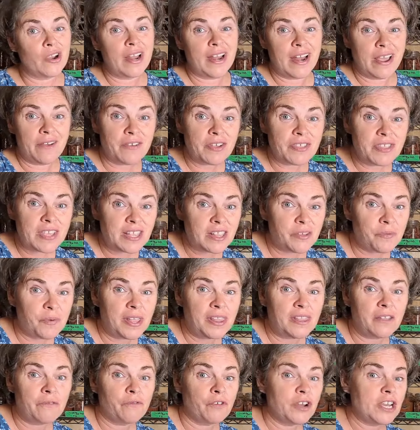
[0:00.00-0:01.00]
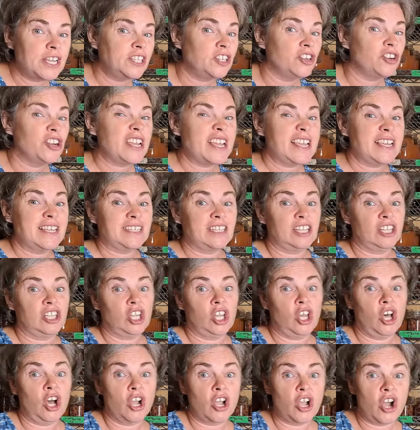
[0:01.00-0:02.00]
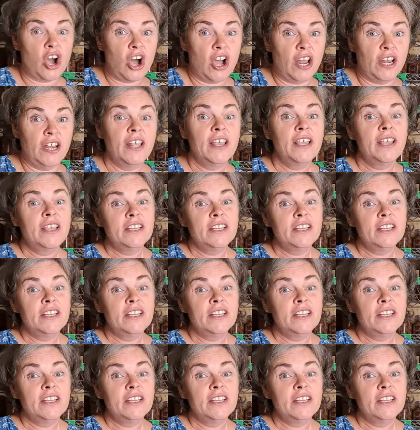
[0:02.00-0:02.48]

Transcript: and everything that went in the freezer is long gone.